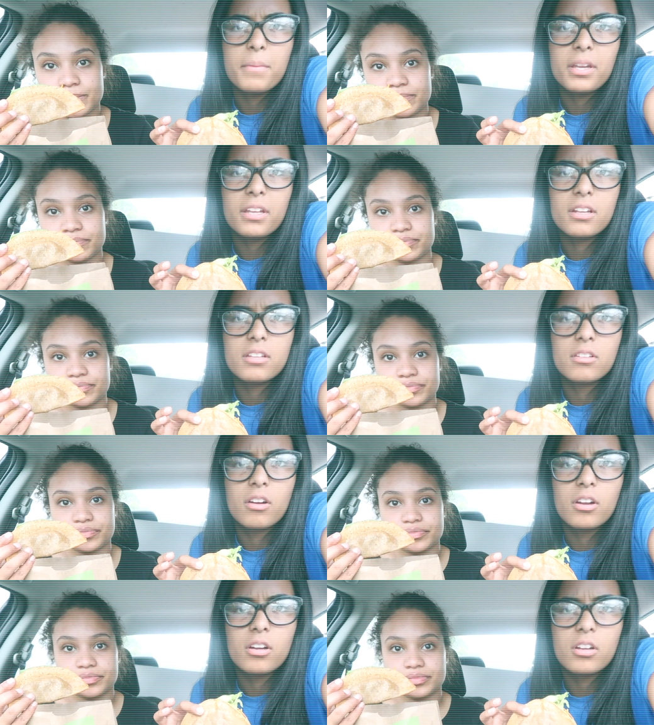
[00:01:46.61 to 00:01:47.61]
Speaker 1: making it
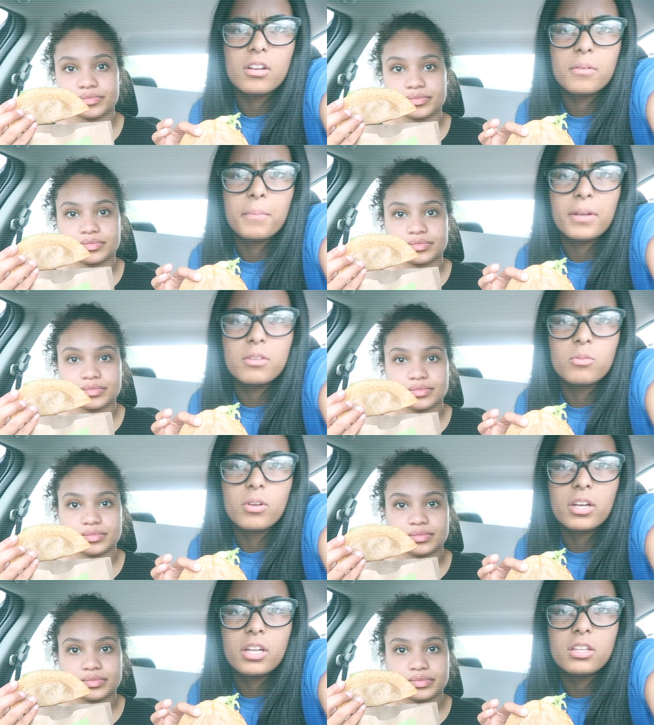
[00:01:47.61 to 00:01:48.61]
darker? Am I
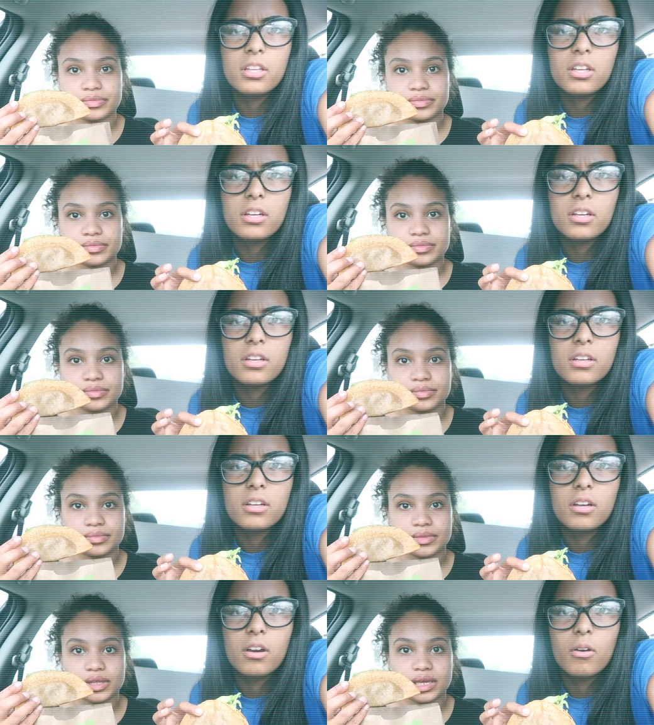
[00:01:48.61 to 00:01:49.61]
doing anything?
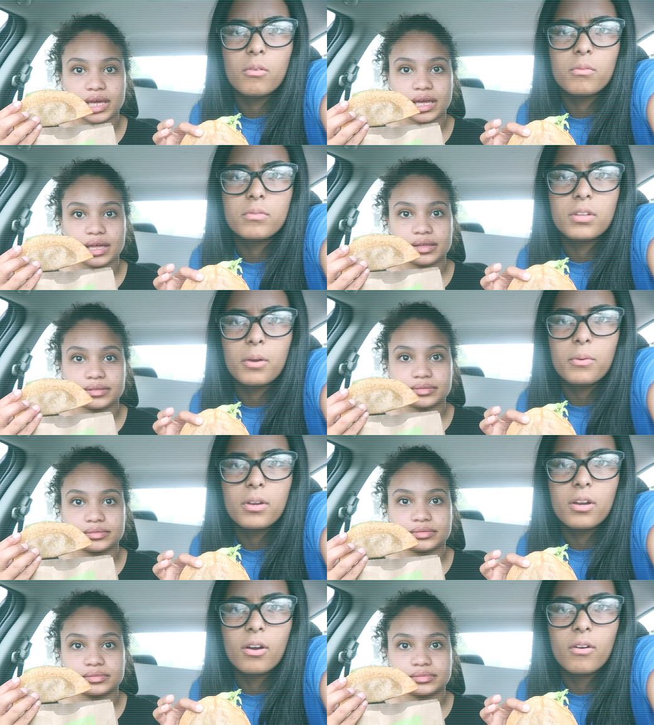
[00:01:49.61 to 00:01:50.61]
Oh, yeah. There
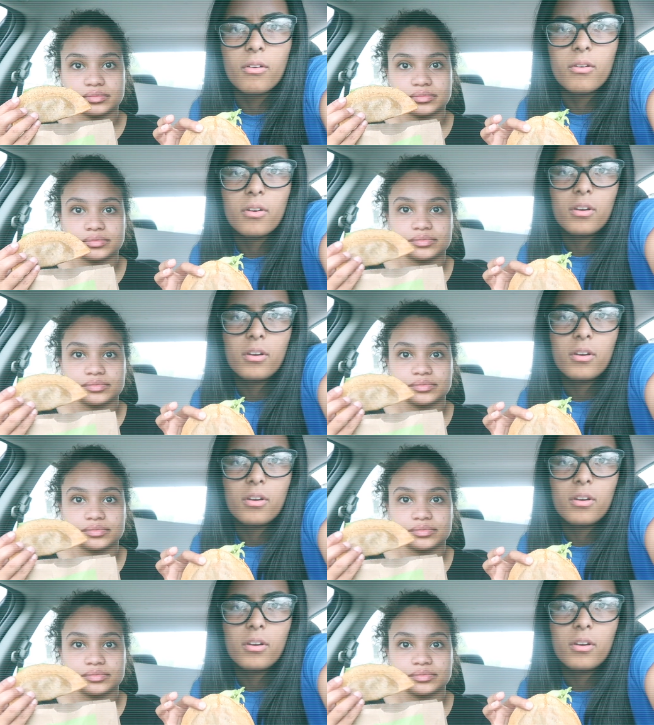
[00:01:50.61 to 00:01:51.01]
we go.